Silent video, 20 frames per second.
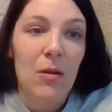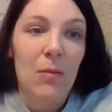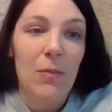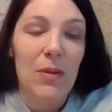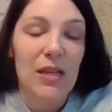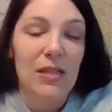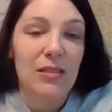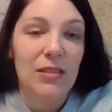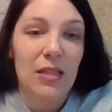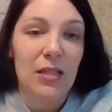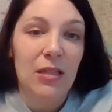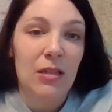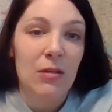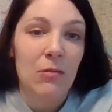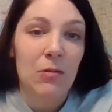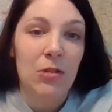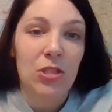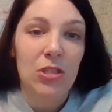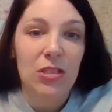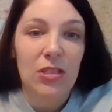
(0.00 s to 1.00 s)
Basically,
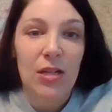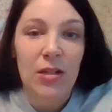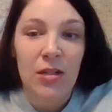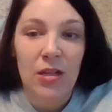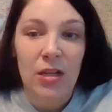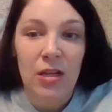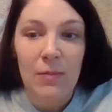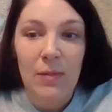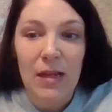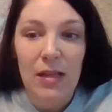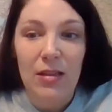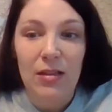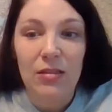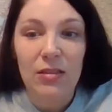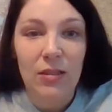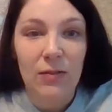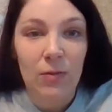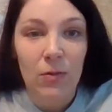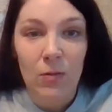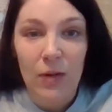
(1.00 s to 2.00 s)
we're just talking about the
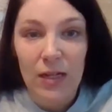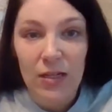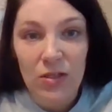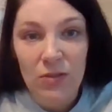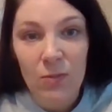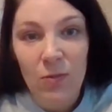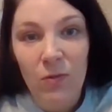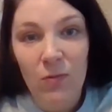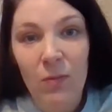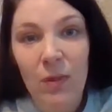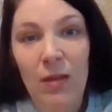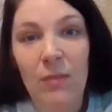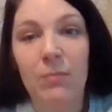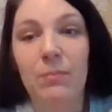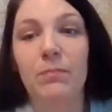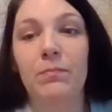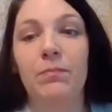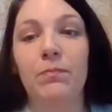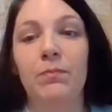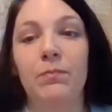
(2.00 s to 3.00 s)
civil rights movement.
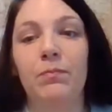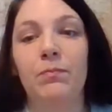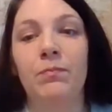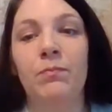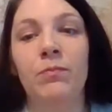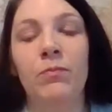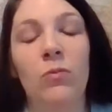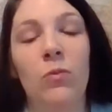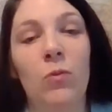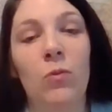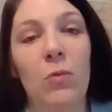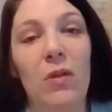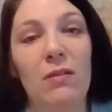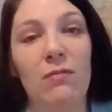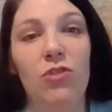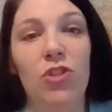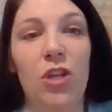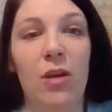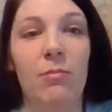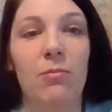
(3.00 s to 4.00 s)

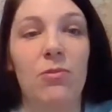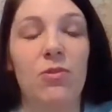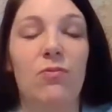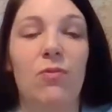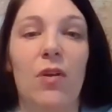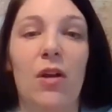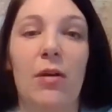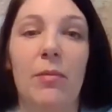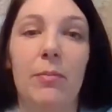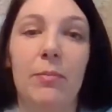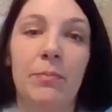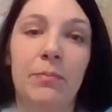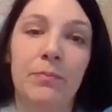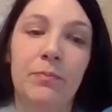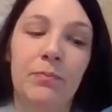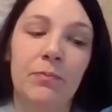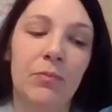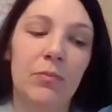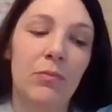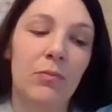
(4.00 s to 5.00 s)
We've jumped from
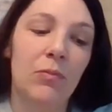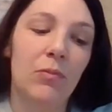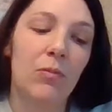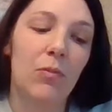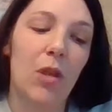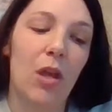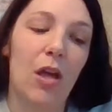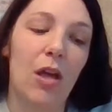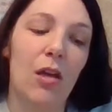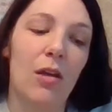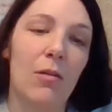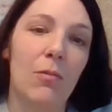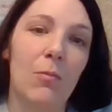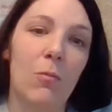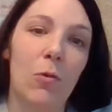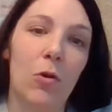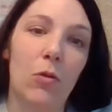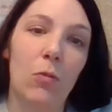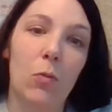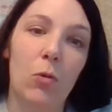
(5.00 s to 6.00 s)

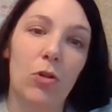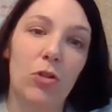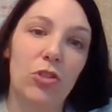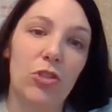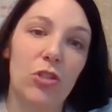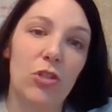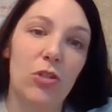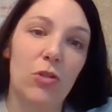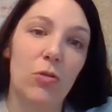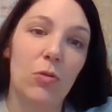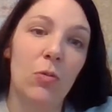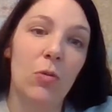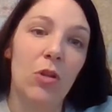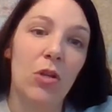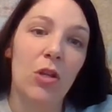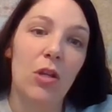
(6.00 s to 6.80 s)
World War II.